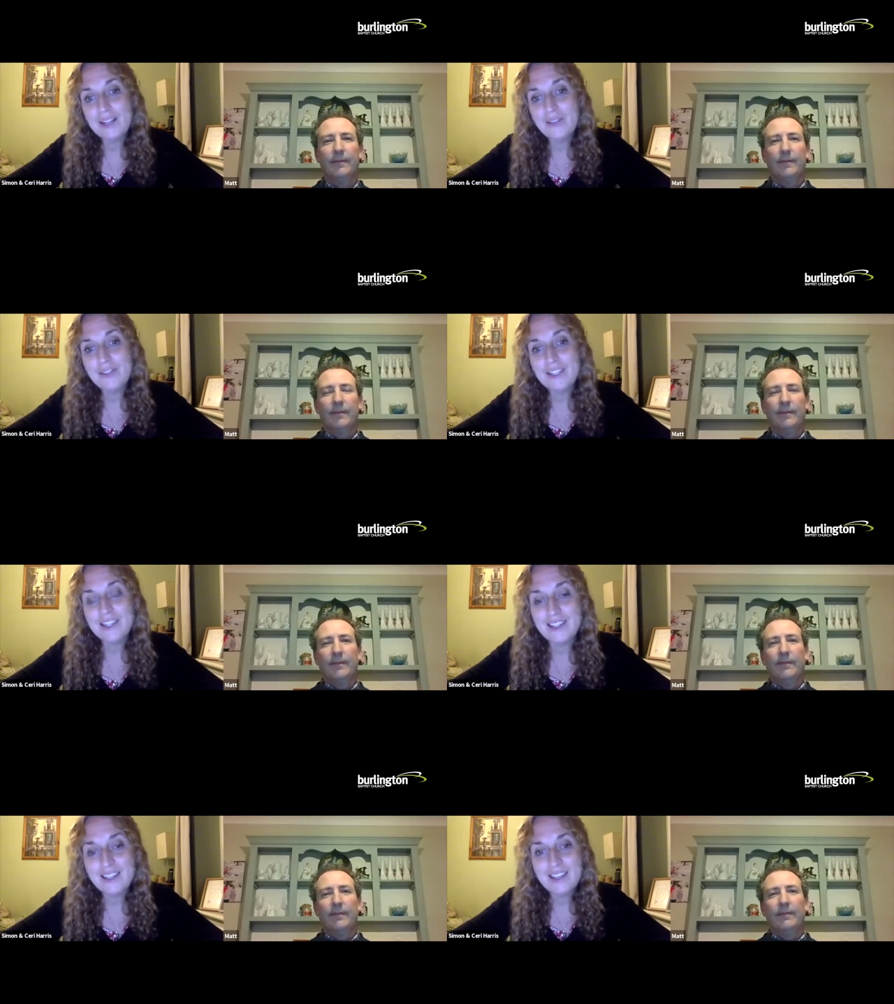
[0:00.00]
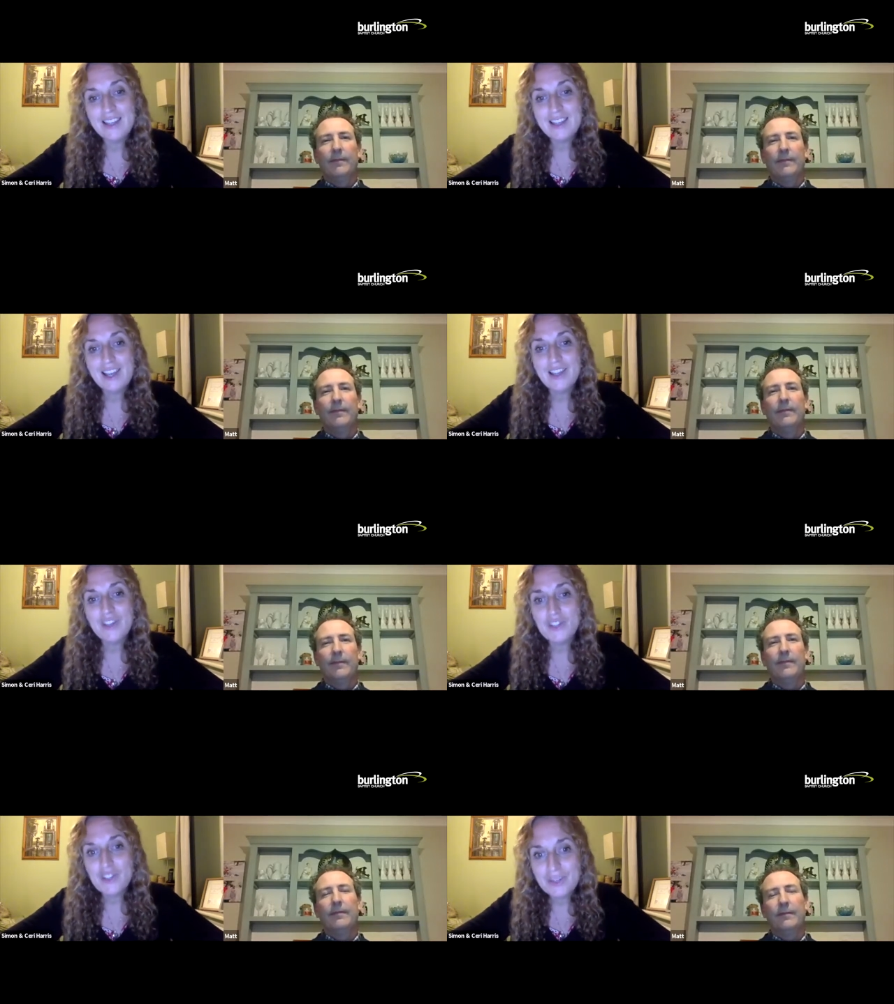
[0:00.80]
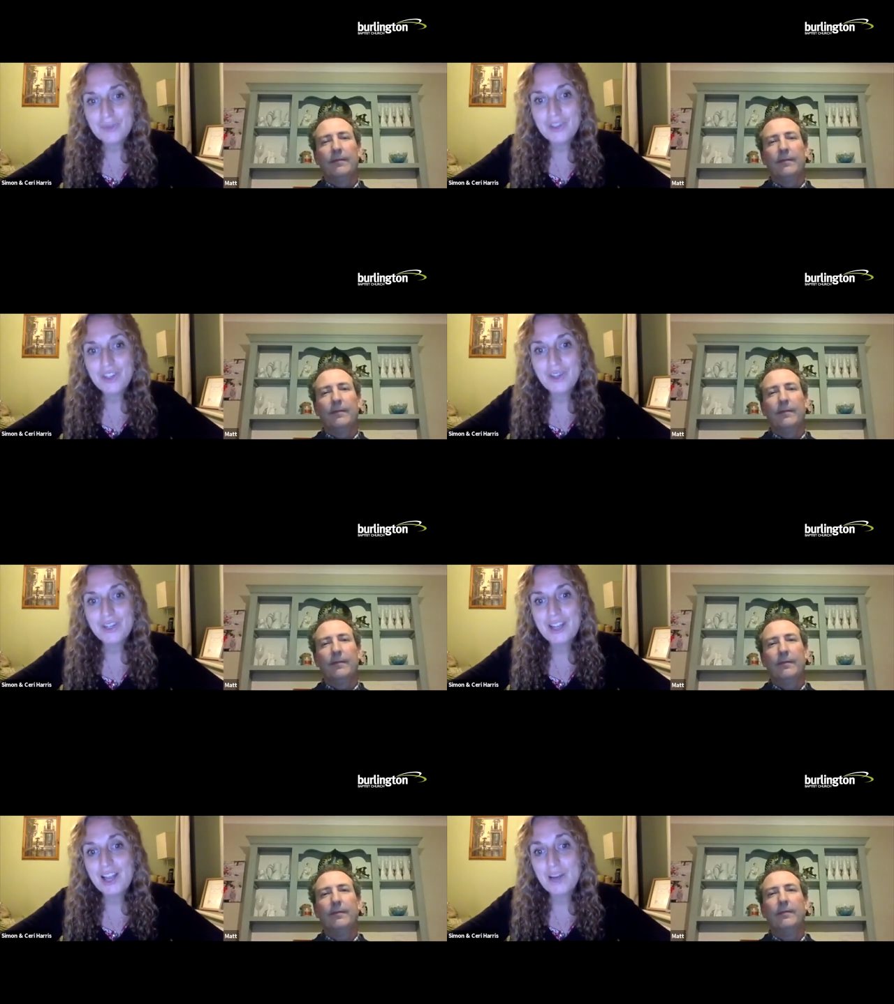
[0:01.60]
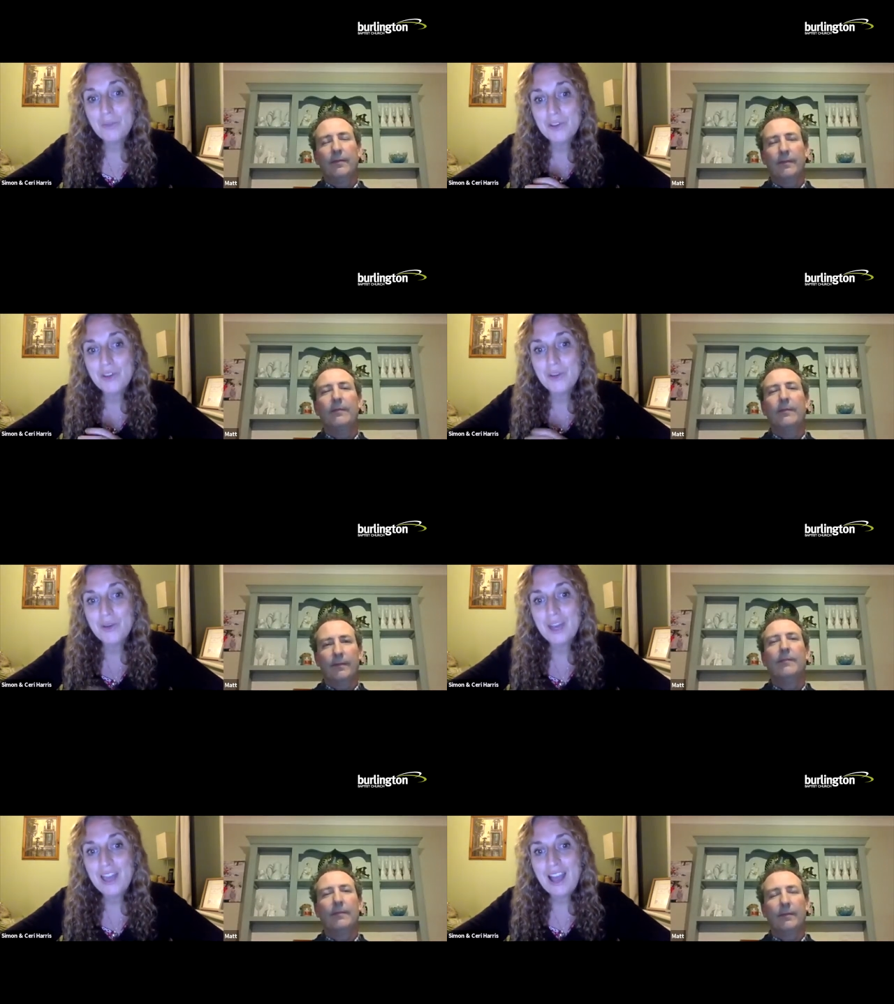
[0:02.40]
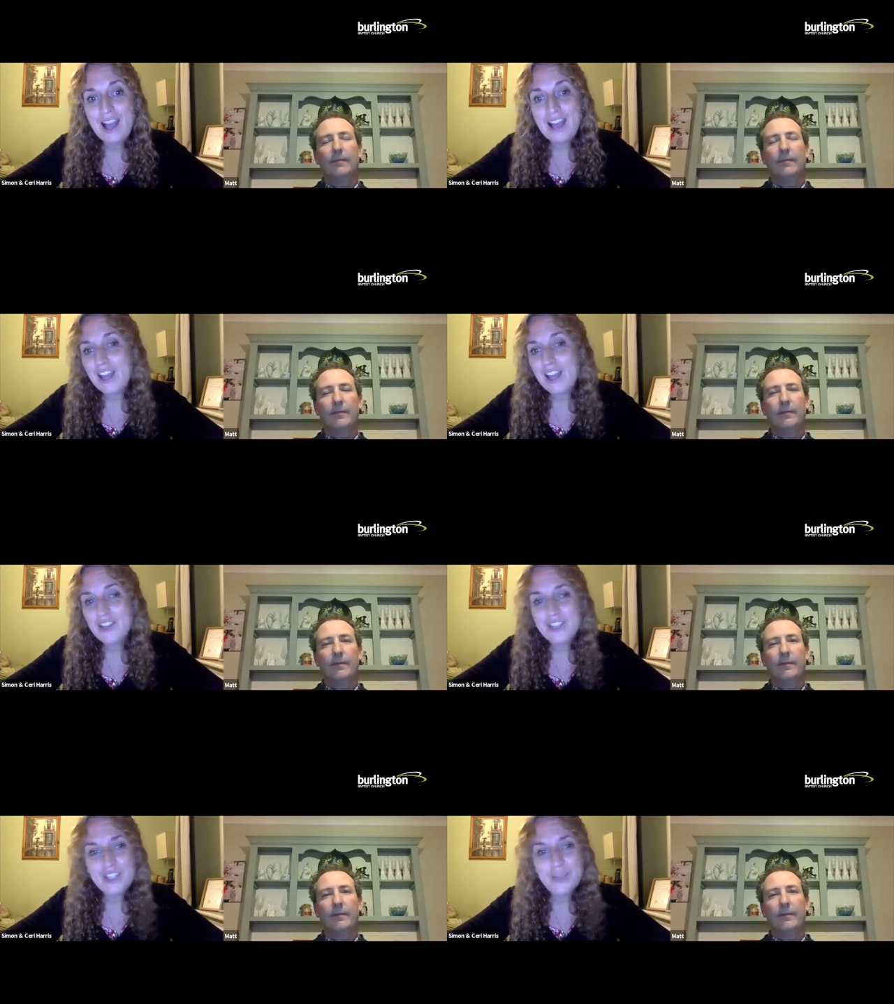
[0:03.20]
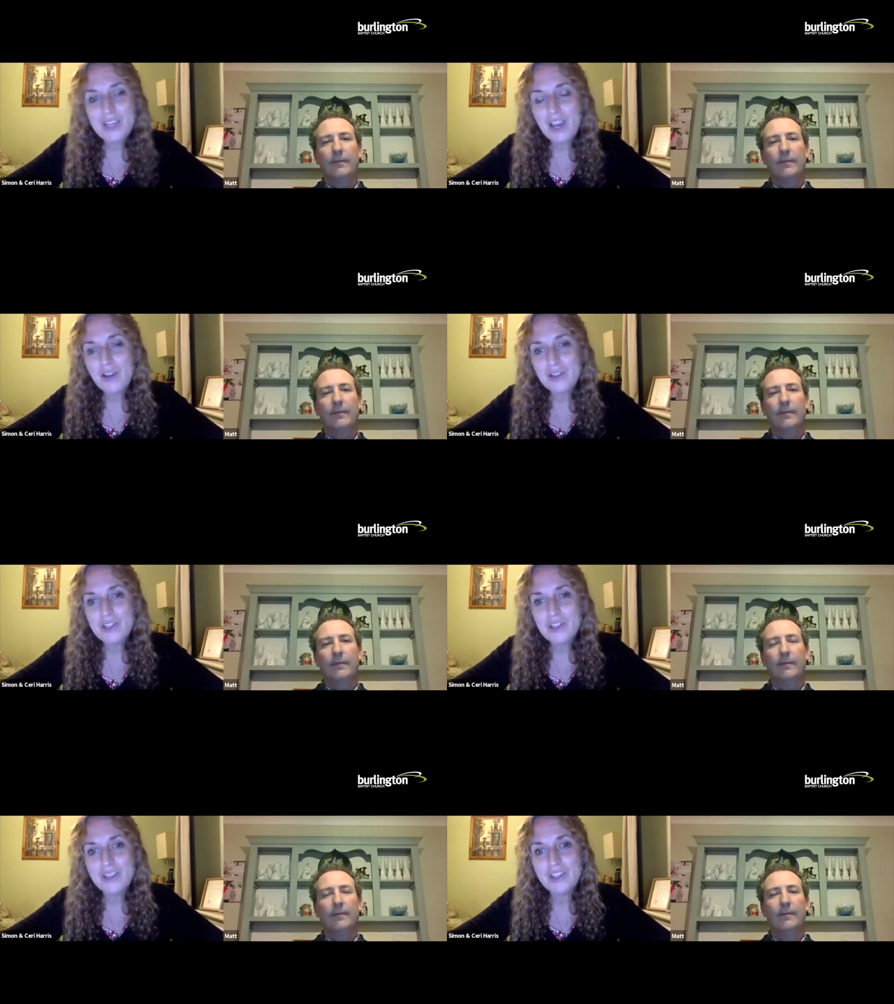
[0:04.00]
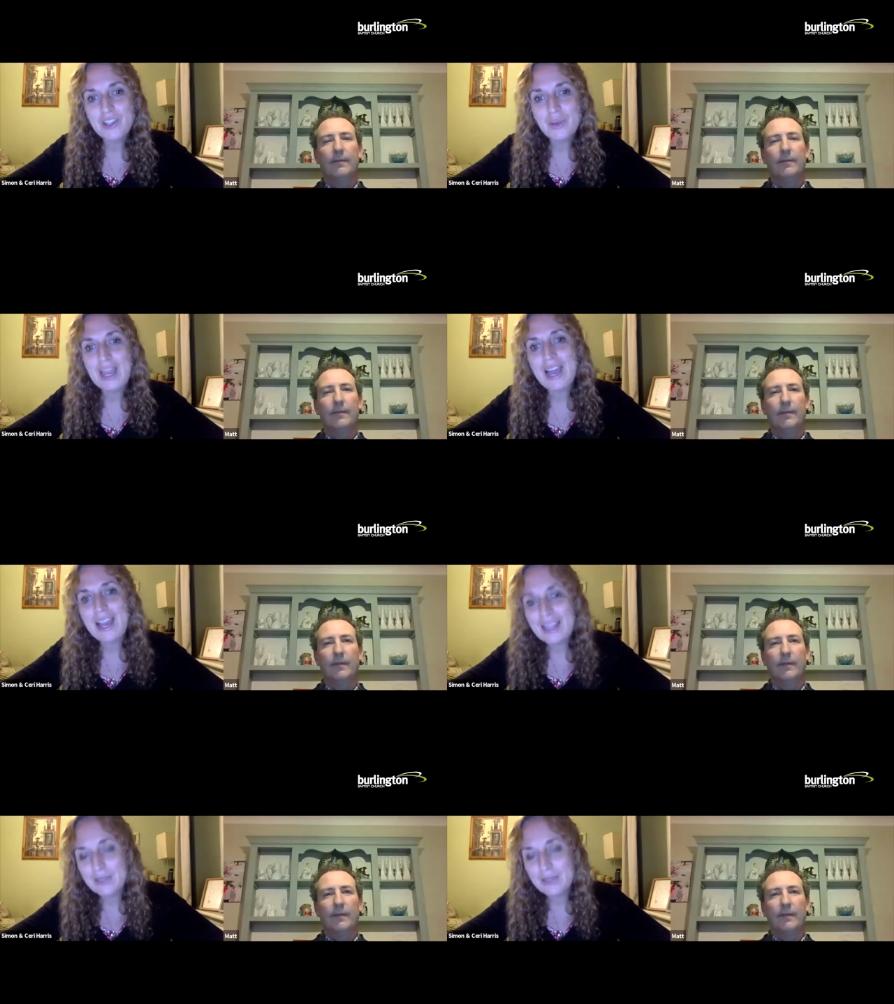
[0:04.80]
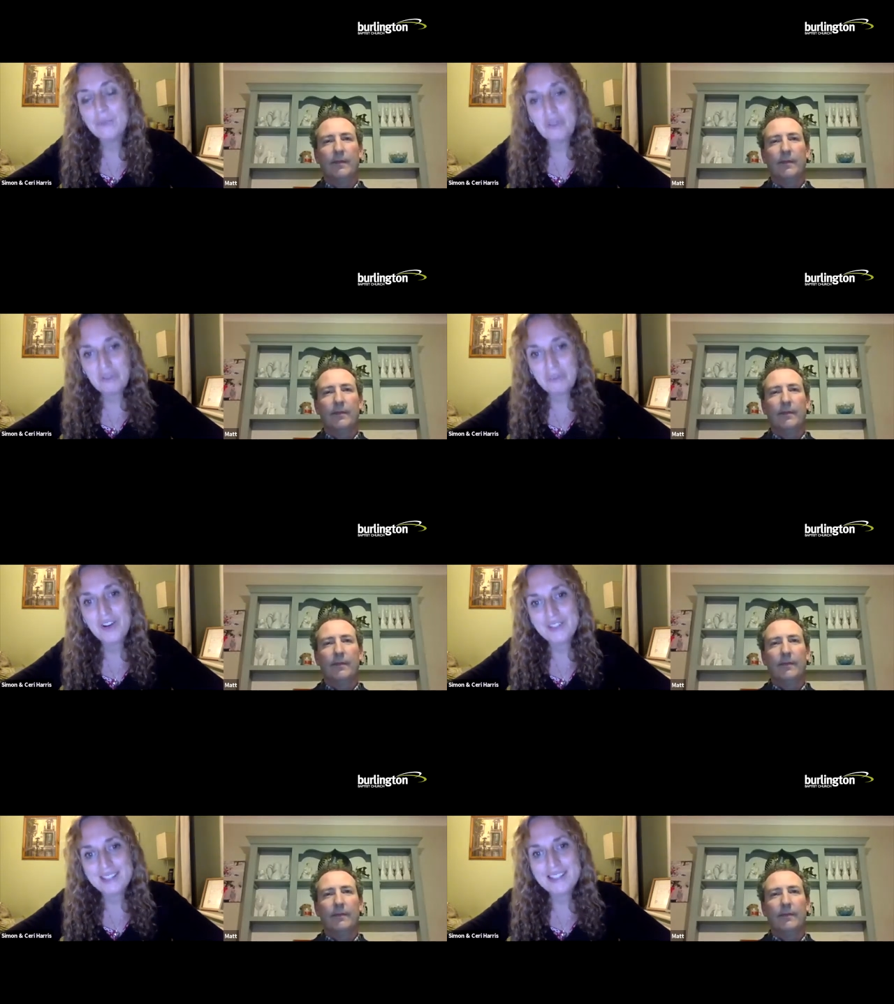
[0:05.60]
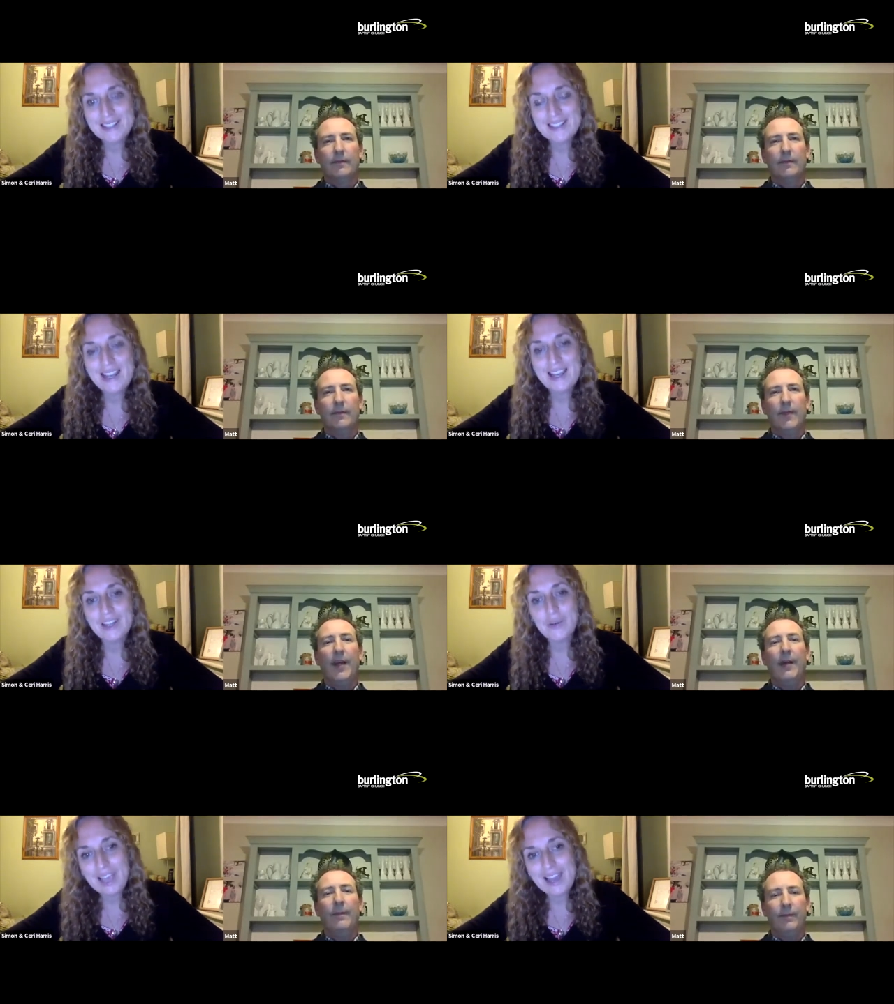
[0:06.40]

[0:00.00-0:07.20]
Speaker 1: We'd love to kind of journey with you and help you, and, and just to encourage you that you can move past this and you yeah.